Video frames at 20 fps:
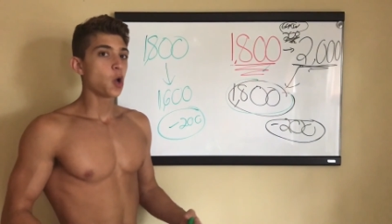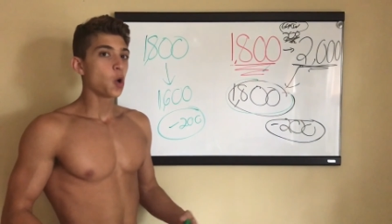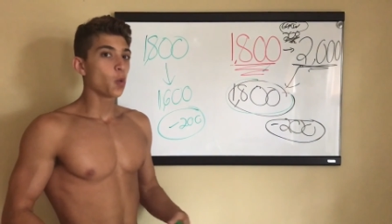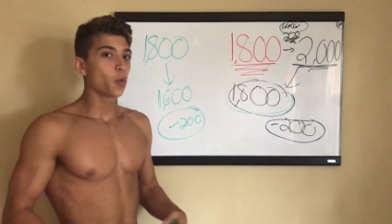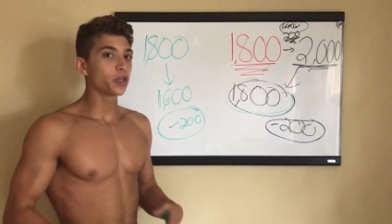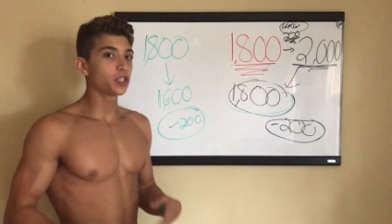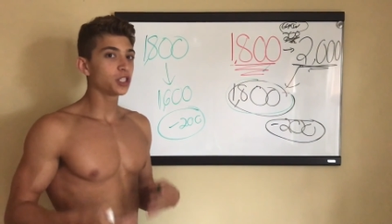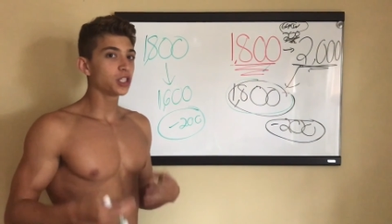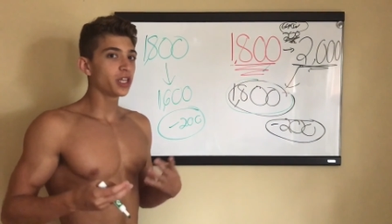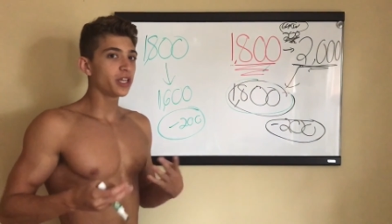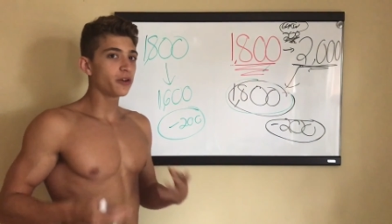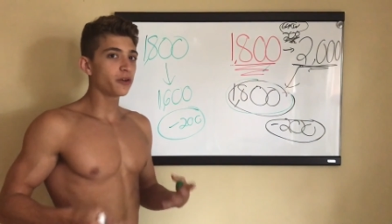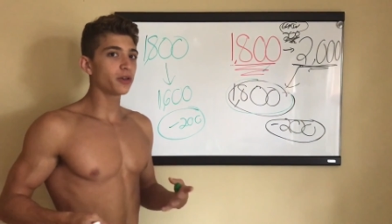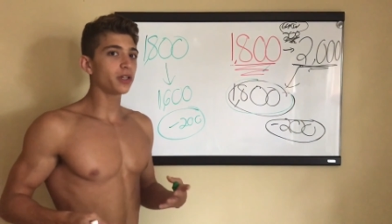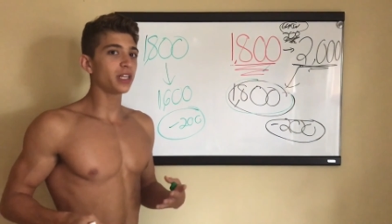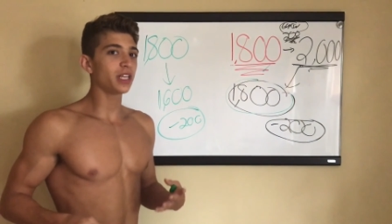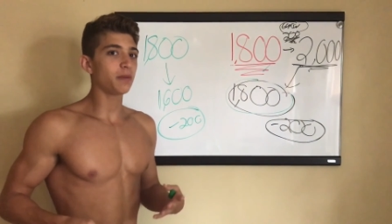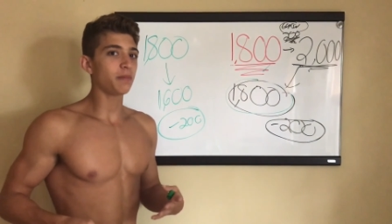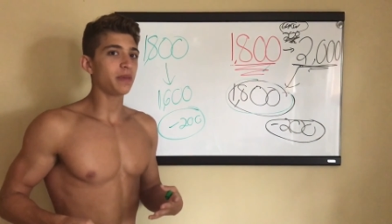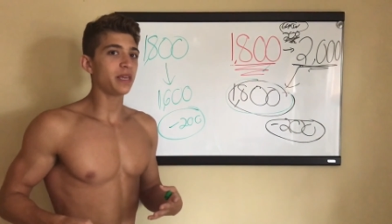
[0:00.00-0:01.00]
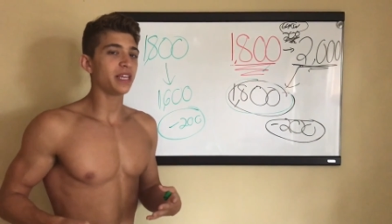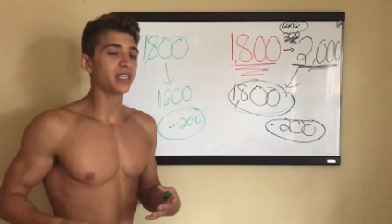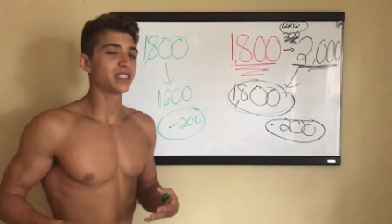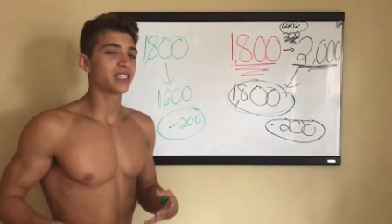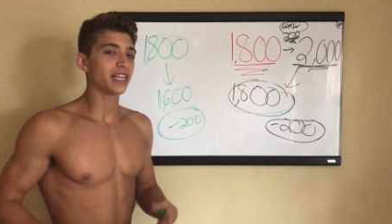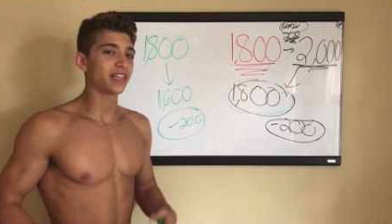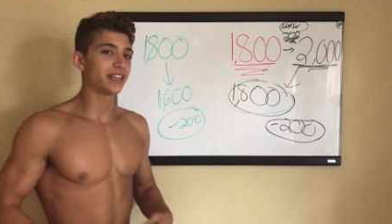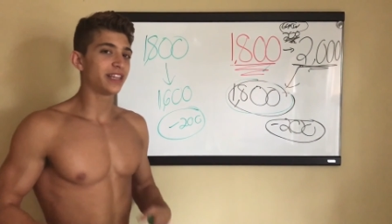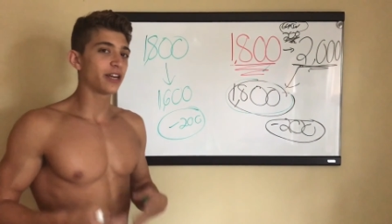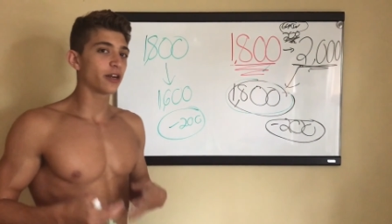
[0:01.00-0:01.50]
which literally means
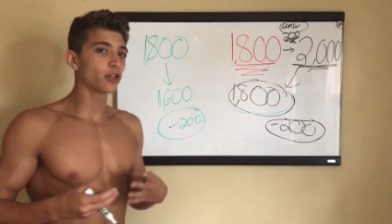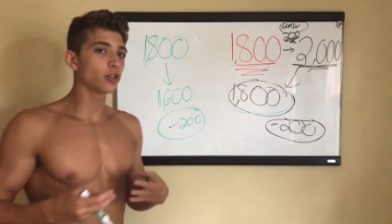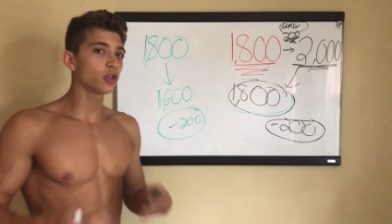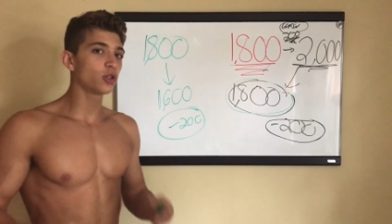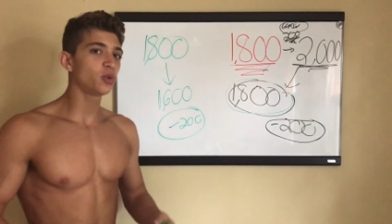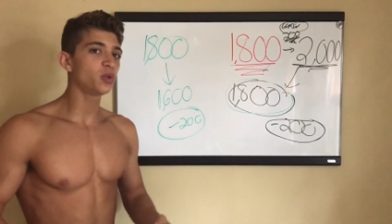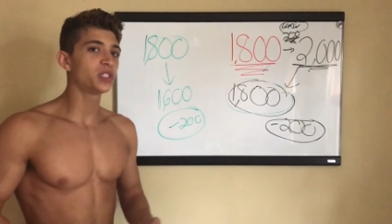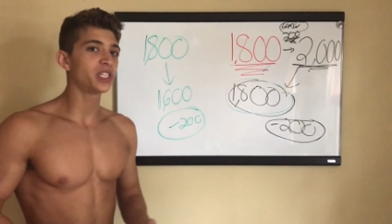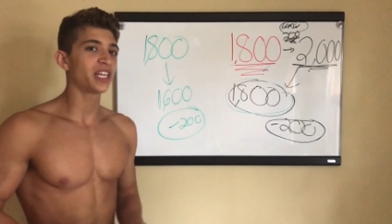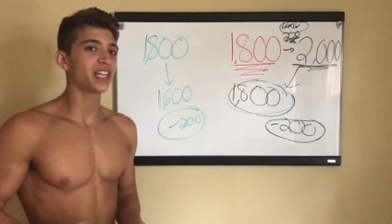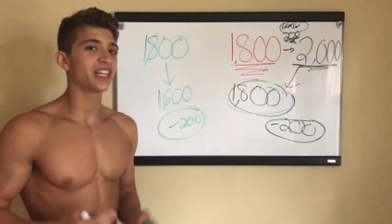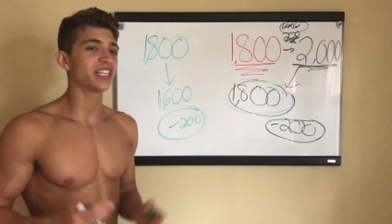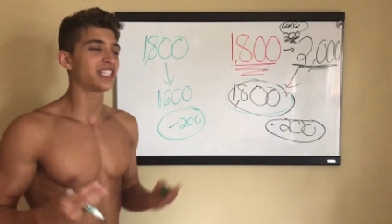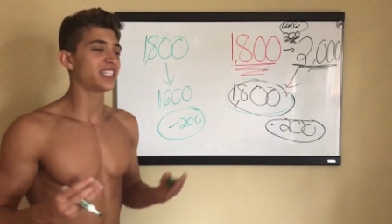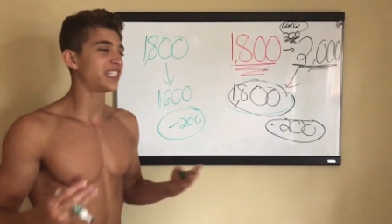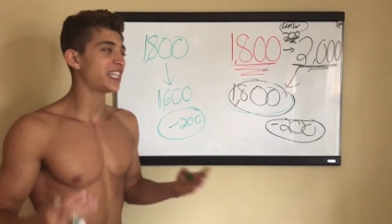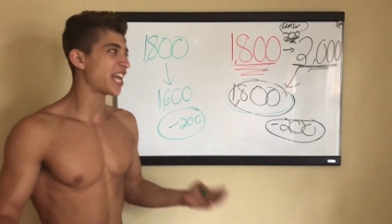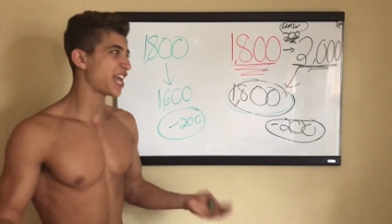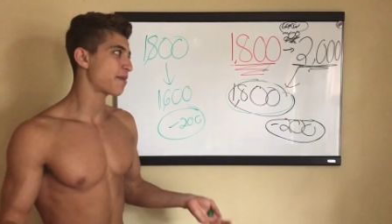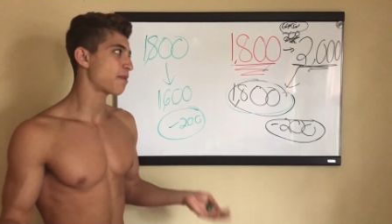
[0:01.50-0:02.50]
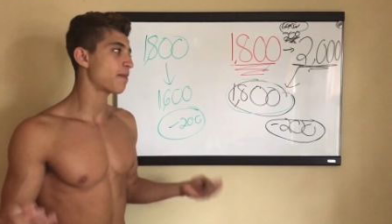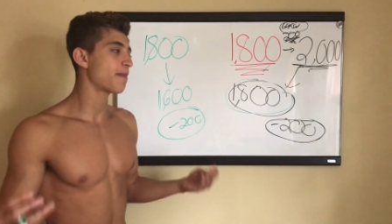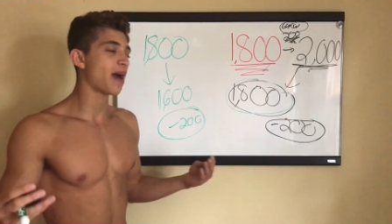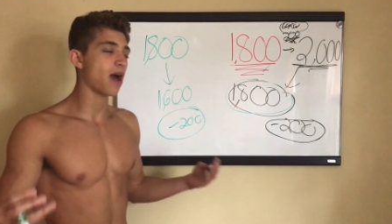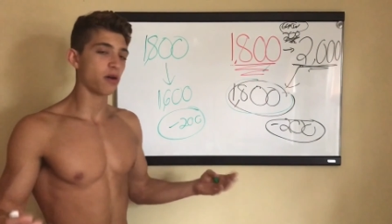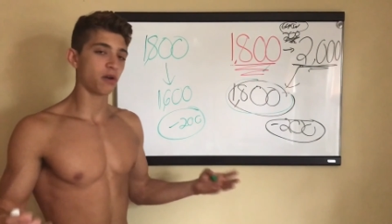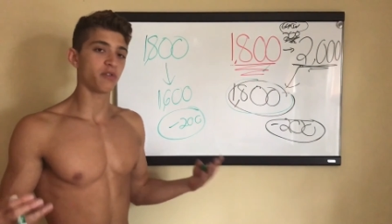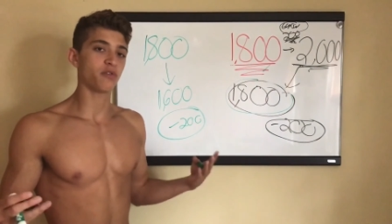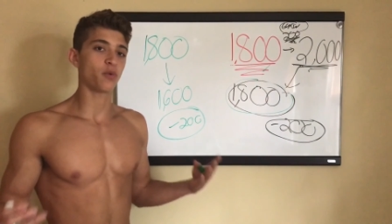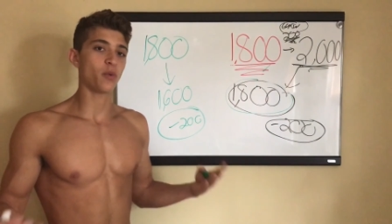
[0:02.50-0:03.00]
that they're losing the same
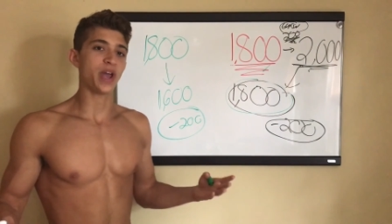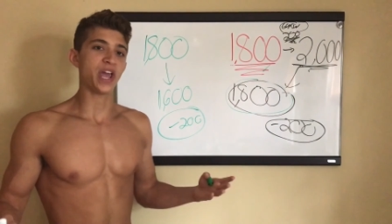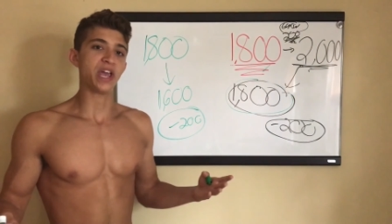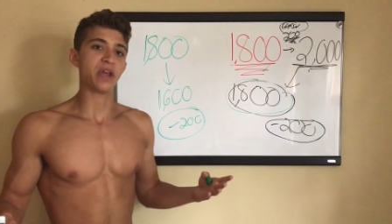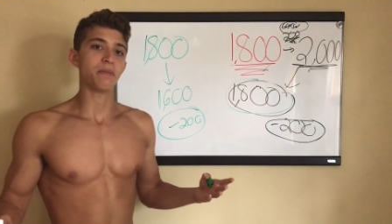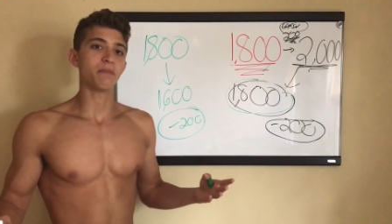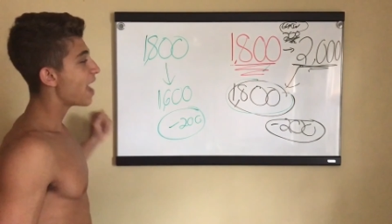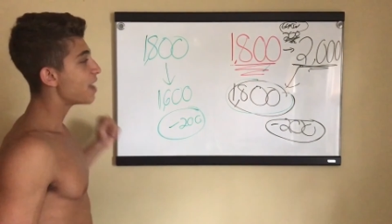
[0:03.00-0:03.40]
amount of weight.